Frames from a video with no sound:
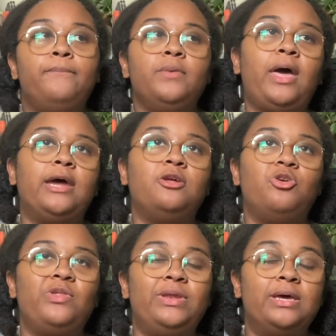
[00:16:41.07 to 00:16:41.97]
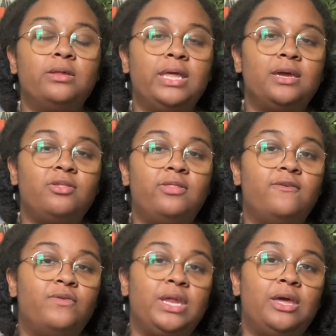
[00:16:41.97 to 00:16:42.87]
kind of just neglect the
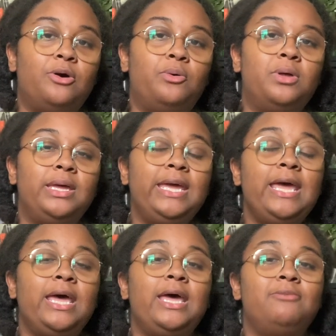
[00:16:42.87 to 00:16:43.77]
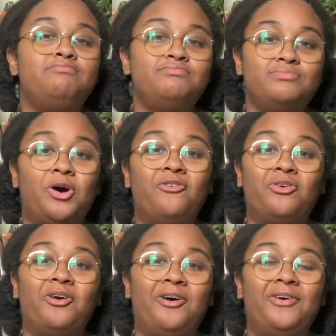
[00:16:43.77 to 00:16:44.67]
video
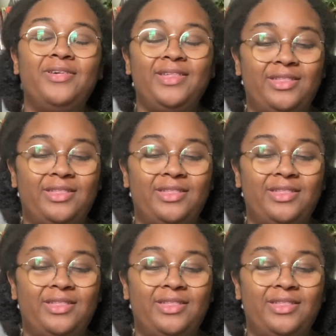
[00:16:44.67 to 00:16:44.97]
overall.